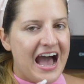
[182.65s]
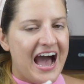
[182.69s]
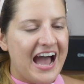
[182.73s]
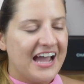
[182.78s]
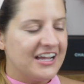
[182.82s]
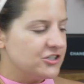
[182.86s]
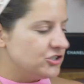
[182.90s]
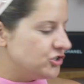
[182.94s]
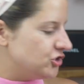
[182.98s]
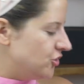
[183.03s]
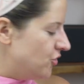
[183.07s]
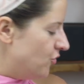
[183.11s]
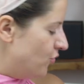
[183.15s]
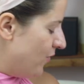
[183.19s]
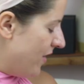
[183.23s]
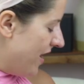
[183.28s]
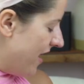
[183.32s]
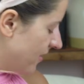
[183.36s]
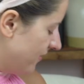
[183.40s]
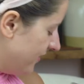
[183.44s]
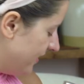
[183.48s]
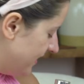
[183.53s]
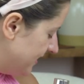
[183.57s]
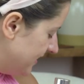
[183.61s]
I do
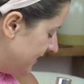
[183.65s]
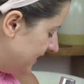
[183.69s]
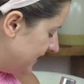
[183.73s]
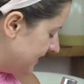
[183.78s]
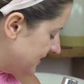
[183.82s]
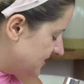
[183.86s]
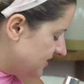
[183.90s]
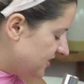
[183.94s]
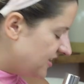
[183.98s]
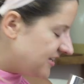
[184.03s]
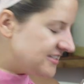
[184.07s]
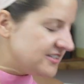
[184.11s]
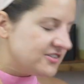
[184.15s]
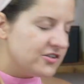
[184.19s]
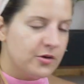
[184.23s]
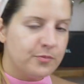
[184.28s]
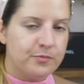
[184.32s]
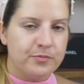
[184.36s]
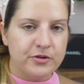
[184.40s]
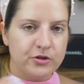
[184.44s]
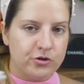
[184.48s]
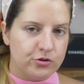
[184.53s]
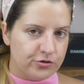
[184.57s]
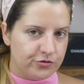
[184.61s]
wear it. It does
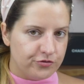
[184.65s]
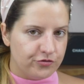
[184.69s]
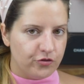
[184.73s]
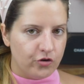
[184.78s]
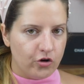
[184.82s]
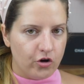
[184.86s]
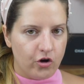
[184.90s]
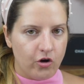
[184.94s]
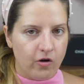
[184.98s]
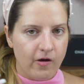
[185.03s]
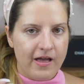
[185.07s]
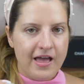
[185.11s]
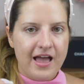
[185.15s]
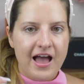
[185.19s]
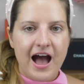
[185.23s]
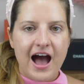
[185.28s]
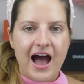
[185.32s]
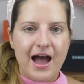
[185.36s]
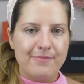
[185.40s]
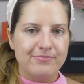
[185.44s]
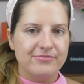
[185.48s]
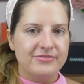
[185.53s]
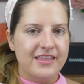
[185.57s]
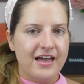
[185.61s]
look beautiful.
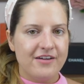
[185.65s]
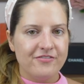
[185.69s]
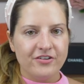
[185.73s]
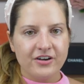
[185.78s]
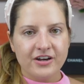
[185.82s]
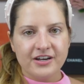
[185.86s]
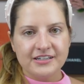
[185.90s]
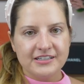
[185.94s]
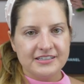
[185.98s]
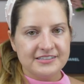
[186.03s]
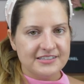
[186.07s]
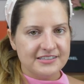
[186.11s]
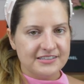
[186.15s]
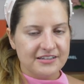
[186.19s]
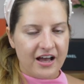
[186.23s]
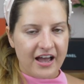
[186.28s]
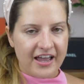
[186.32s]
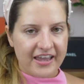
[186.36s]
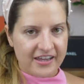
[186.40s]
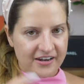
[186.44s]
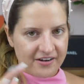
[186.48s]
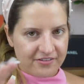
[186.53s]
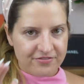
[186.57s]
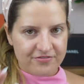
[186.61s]
I'm never gonna
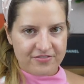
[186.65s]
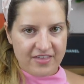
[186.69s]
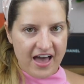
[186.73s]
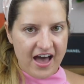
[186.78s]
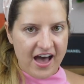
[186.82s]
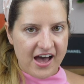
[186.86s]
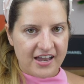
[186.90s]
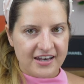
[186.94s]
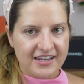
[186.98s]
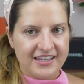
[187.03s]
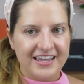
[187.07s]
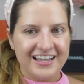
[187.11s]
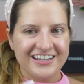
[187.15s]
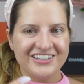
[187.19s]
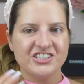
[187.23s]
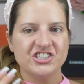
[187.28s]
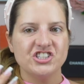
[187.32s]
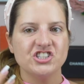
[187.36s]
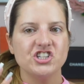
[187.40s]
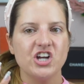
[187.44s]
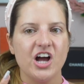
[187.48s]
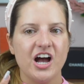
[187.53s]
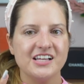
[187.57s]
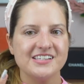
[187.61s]
deny it of that.
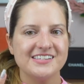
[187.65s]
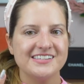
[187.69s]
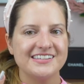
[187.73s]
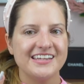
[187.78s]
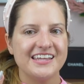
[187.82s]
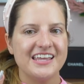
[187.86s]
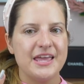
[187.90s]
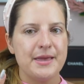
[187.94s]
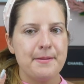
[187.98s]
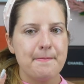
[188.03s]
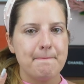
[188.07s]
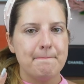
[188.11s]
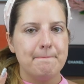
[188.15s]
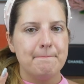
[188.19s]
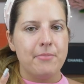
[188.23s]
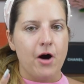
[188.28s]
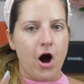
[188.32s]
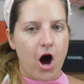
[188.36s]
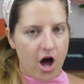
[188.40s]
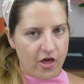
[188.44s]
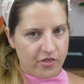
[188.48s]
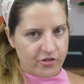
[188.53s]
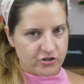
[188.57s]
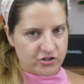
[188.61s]
It's just, it
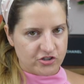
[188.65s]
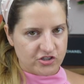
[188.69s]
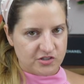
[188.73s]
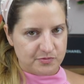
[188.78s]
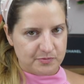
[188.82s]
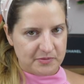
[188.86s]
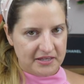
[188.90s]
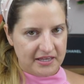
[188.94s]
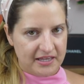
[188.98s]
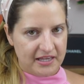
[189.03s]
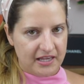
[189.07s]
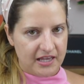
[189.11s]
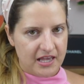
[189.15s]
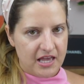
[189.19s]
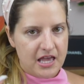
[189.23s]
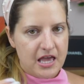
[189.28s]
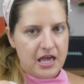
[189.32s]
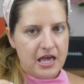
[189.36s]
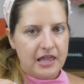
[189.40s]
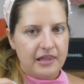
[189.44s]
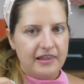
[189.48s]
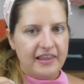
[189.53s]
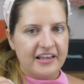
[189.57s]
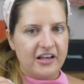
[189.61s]
bothers me
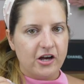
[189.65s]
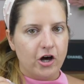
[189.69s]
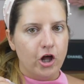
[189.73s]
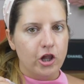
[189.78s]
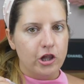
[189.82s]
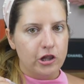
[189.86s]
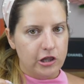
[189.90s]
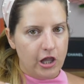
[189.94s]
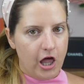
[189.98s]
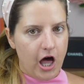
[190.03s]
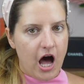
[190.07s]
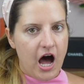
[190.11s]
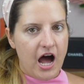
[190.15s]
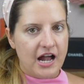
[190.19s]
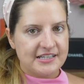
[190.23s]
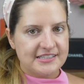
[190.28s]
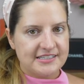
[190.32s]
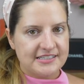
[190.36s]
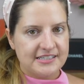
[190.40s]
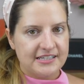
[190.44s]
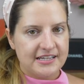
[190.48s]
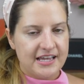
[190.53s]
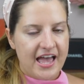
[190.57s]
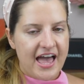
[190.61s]
like a
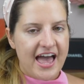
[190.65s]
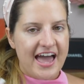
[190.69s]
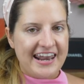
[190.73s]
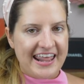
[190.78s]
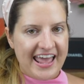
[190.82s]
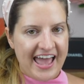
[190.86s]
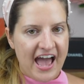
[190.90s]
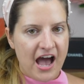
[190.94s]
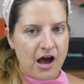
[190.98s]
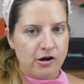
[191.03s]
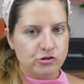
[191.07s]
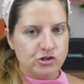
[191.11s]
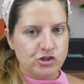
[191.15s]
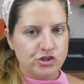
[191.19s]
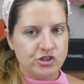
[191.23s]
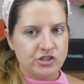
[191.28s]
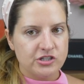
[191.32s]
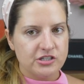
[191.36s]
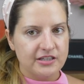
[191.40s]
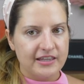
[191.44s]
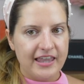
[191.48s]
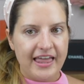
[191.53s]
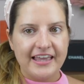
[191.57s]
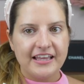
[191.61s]
lot at how
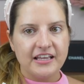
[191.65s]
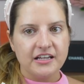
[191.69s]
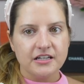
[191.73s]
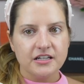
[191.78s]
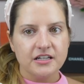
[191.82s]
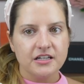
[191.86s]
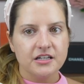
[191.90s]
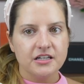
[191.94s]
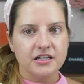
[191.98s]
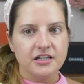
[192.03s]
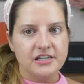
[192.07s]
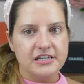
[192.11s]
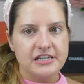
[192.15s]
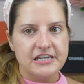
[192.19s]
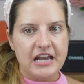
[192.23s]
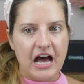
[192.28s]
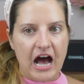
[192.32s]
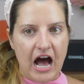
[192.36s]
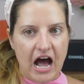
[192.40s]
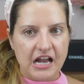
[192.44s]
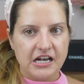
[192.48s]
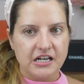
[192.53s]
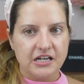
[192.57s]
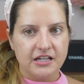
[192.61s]
like
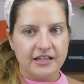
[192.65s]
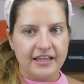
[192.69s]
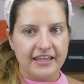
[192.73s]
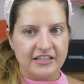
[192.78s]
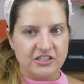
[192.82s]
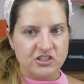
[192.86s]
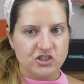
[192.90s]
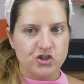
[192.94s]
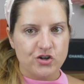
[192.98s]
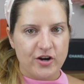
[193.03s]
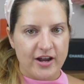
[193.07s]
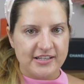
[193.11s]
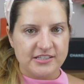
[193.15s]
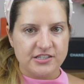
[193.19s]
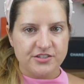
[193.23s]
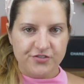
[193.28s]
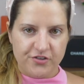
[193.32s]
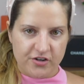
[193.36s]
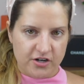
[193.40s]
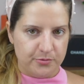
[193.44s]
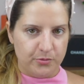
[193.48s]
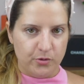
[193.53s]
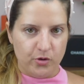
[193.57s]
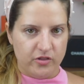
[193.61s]
not like
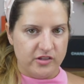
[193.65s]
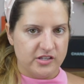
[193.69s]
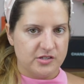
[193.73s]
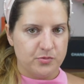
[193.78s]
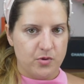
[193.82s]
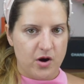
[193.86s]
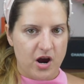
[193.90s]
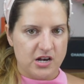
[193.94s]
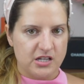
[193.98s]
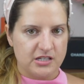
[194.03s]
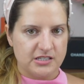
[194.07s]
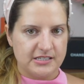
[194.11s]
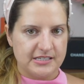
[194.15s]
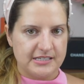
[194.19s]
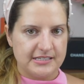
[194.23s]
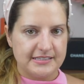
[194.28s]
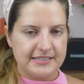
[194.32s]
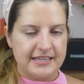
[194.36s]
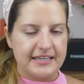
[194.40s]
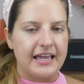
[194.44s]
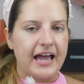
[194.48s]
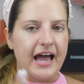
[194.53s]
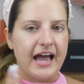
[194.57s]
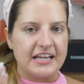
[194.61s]
transferable this product
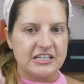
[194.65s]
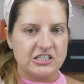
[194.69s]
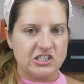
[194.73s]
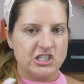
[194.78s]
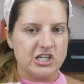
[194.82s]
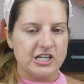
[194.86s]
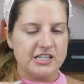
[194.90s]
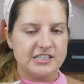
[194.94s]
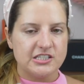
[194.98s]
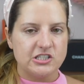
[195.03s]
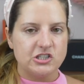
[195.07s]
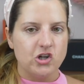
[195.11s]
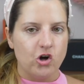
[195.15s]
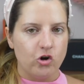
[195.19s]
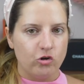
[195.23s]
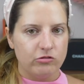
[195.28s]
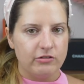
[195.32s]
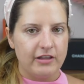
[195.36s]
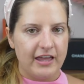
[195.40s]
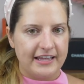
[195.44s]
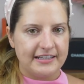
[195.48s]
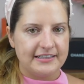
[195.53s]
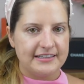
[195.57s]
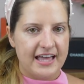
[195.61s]
is. Like I just
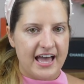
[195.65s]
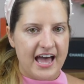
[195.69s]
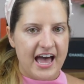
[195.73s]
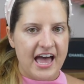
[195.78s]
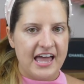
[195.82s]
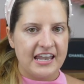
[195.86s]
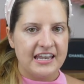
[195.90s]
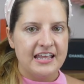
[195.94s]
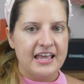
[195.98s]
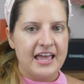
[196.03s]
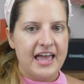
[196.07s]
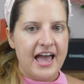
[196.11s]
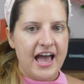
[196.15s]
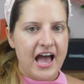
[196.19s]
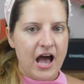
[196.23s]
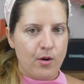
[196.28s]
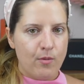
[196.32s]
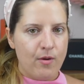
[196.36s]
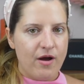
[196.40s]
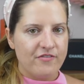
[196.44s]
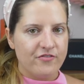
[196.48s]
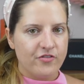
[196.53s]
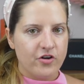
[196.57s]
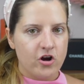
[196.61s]
don't like that.
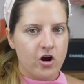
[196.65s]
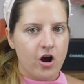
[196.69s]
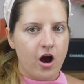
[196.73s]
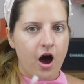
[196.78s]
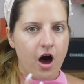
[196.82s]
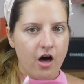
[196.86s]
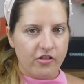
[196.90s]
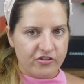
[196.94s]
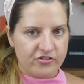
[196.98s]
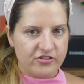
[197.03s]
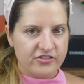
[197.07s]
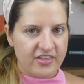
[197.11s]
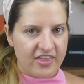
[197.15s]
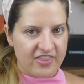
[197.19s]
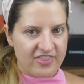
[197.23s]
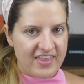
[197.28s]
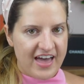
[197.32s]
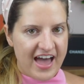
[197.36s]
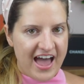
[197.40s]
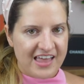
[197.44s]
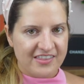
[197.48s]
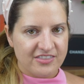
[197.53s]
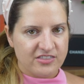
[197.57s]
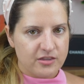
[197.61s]
However, other than
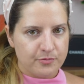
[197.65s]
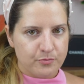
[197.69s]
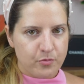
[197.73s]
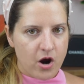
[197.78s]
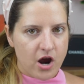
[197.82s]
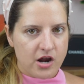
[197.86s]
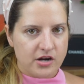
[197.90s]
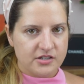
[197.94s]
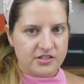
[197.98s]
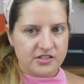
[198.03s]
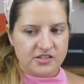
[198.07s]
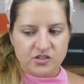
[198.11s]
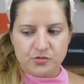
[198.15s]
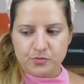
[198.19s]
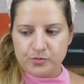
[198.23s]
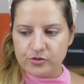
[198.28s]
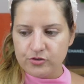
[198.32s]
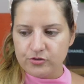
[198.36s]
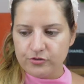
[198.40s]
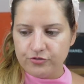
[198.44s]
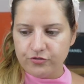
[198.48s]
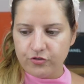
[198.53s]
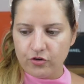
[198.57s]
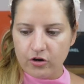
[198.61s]
that, the product is
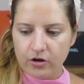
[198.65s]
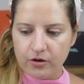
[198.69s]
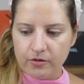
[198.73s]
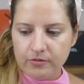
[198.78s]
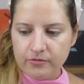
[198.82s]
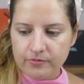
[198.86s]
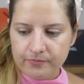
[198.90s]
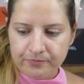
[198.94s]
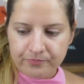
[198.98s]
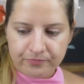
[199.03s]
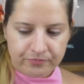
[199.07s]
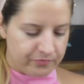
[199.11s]
beautiful.